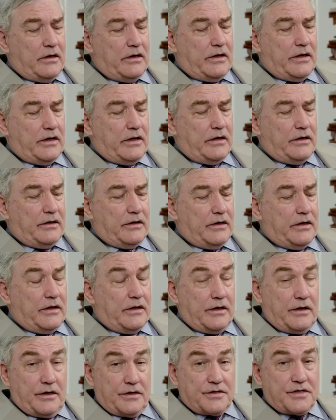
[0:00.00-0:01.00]
And
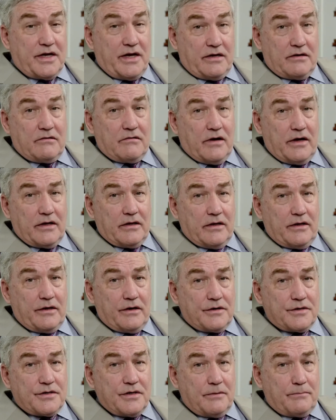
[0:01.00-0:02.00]
it has had great
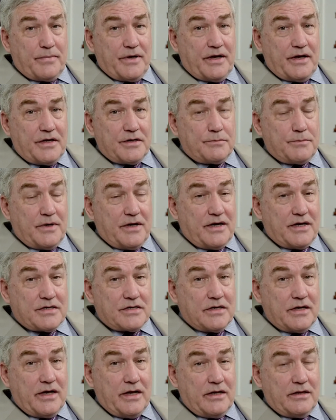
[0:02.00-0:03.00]
leaders in the past, but it
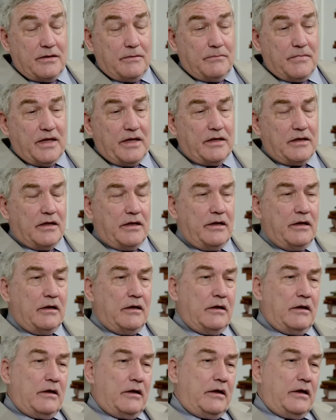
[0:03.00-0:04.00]
hasn't had them lately.
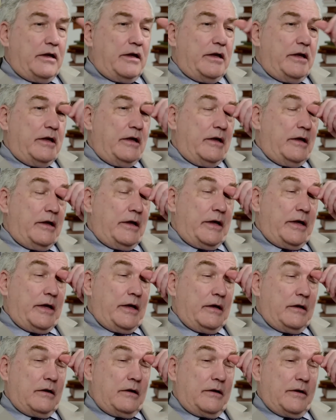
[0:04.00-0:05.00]

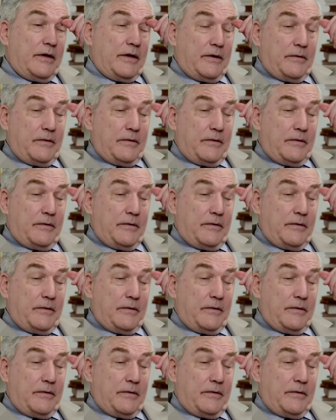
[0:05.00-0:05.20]
And